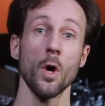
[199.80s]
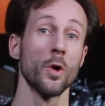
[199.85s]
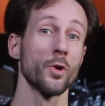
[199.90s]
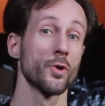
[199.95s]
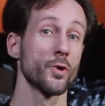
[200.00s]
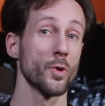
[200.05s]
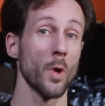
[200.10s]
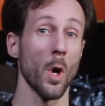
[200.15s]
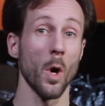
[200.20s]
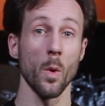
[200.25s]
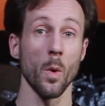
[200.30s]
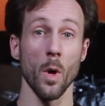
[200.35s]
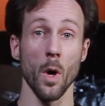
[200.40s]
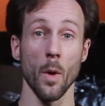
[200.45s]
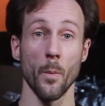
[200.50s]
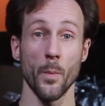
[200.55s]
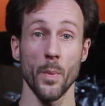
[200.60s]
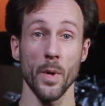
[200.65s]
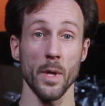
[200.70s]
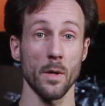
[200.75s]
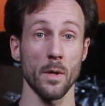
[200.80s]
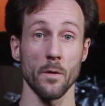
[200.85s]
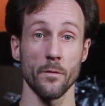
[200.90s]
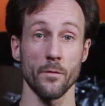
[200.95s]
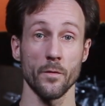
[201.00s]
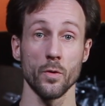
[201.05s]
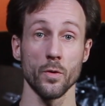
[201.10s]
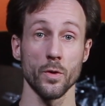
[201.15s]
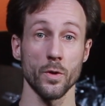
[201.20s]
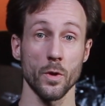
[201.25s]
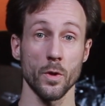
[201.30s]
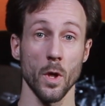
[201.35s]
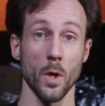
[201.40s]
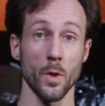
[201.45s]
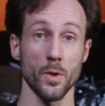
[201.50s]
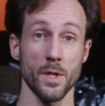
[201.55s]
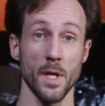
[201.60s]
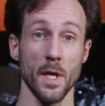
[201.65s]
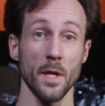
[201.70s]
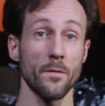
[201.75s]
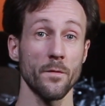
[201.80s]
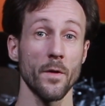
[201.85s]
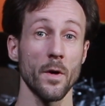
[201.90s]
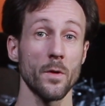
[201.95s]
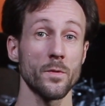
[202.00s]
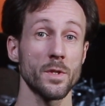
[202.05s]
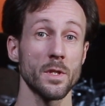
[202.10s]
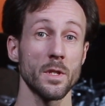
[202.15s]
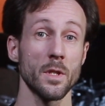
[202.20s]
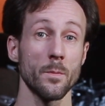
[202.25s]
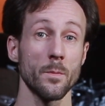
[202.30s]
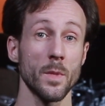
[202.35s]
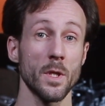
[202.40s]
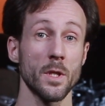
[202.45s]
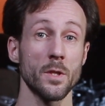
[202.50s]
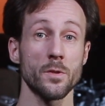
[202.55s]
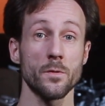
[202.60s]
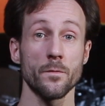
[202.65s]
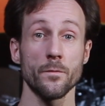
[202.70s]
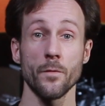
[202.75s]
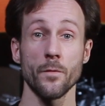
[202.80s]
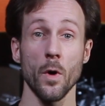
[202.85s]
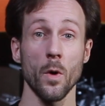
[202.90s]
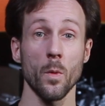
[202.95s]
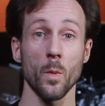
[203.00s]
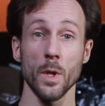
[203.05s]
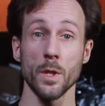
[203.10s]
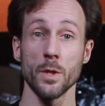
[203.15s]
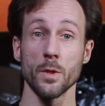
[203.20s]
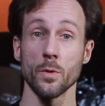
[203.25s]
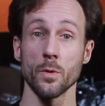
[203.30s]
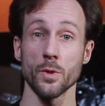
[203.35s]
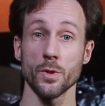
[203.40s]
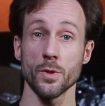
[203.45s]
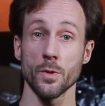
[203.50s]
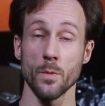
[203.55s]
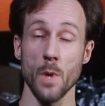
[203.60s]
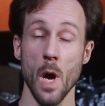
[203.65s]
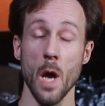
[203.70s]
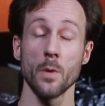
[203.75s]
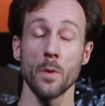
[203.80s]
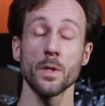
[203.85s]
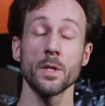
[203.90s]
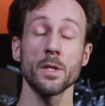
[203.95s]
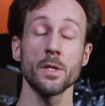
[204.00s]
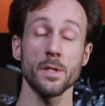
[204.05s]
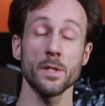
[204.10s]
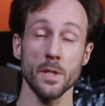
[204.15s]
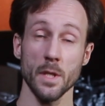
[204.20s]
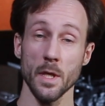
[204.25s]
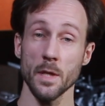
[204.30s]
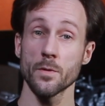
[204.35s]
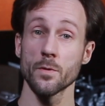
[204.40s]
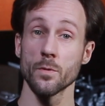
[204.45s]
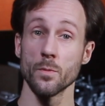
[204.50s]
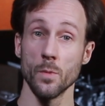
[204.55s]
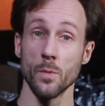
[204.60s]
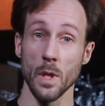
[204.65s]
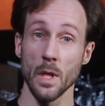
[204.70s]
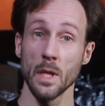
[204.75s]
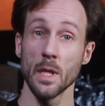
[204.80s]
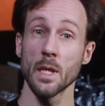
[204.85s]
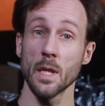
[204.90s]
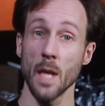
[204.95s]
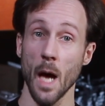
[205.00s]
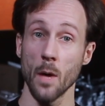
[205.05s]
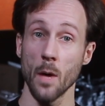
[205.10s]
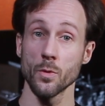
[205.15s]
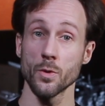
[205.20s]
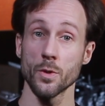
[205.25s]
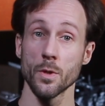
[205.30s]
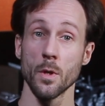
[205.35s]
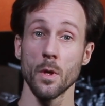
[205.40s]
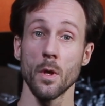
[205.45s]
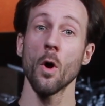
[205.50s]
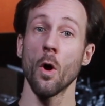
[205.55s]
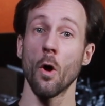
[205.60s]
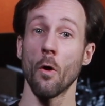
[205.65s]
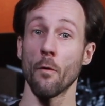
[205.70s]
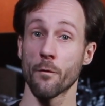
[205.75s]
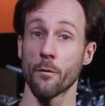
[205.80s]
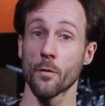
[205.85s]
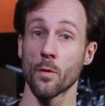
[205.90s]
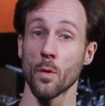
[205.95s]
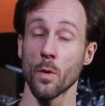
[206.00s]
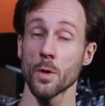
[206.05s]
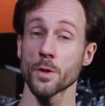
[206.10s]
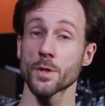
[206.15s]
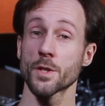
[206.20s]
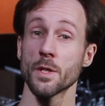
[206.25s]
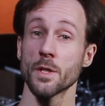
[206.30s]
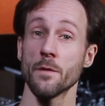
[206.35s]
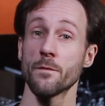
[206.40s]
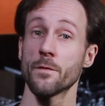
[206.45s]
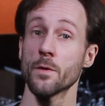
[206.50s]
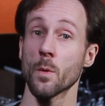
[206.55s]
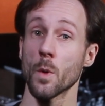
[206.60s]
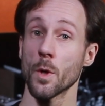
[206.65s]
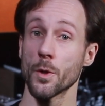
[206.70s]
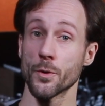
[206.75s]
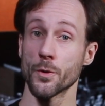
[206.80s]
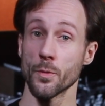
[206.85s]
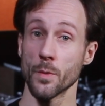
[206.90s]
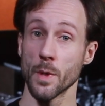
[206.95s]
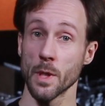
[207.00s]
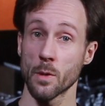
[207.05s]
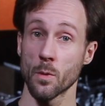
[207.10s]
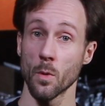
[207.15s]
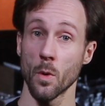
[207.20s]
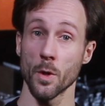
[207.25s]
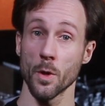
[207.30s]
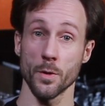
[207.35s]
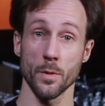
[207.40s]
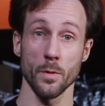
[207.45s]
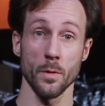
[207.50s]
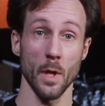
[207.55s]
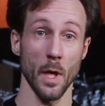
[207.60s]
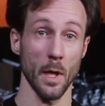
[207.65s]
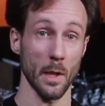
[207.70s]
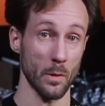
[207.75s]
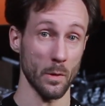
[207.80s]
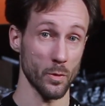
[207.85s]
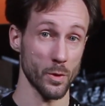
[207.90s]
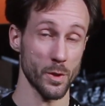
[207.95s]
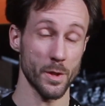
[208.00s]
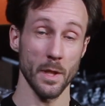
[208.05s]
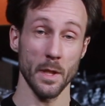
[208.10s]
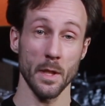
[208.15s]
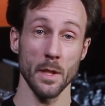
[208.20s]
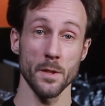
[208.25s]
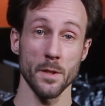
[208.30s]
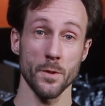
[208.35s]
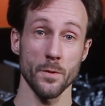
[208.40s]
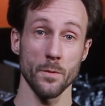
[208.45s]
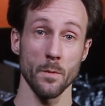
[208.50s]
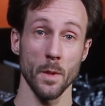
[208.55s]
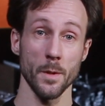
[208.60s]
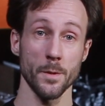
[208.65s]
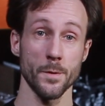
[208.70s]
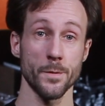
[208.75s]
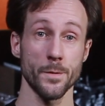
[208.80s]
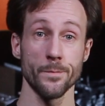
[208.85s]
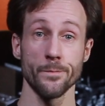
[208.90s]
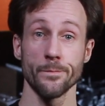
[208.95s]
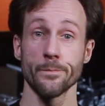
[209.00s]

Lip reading: Throw a pair of good closed headphones in the mix for when your surroundings get really loud. Of course, if you want to record acoustic instruments,